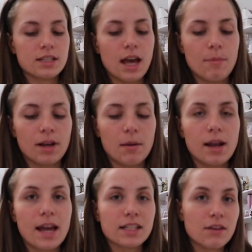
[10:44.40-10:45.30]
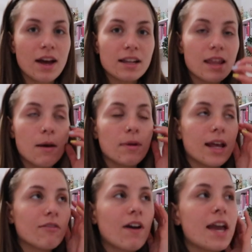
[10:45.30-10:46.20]
into epilate my legs. I've had the
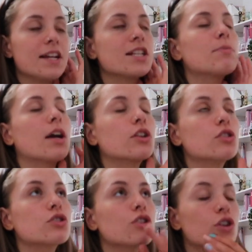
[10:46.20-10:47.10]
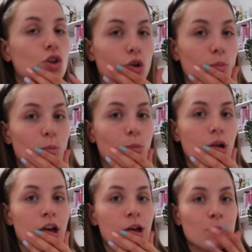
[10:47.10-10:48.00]
epilate for ages, but I just could not
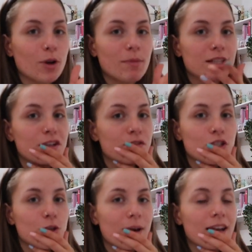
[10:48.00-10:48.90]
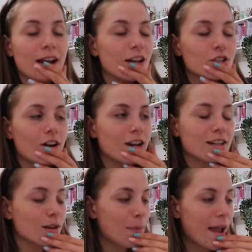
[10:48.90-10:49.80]
bring myself to do it. Like, I
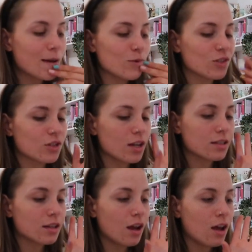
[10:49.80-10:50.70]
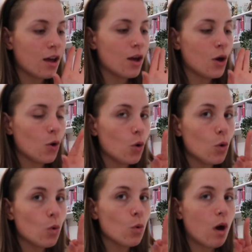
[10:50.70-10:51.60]
tried and the pain was just,
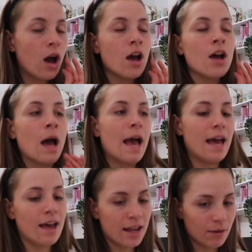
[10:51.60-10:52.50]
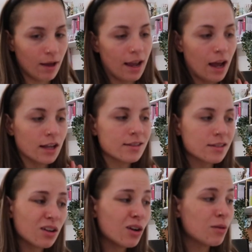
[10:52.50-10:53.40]
ooh. Anyway, I
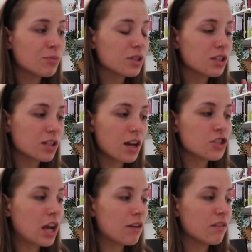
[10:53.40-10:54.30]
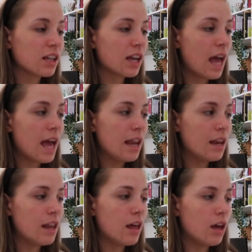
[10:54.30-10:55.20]
started shaving
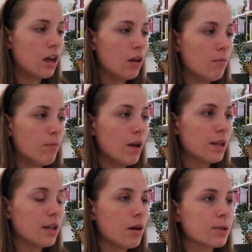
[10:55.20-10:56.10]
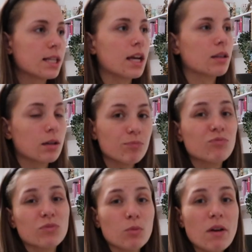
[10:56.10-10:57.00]
again, and then I was like,
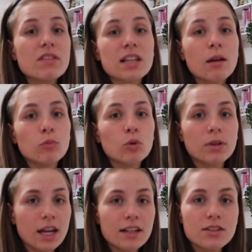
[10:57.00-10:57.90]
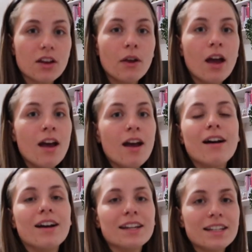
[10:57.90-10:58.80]
the weather's getting warm again, so
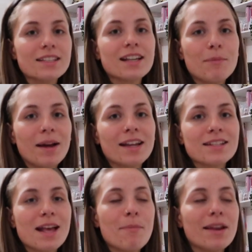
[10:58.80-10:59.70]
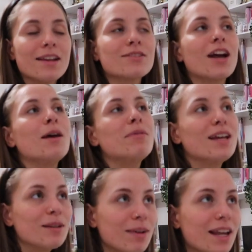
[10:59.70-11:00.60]
I need to get back into epilating. So I
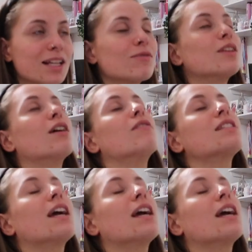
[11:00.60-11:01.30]
epilated my legs for the other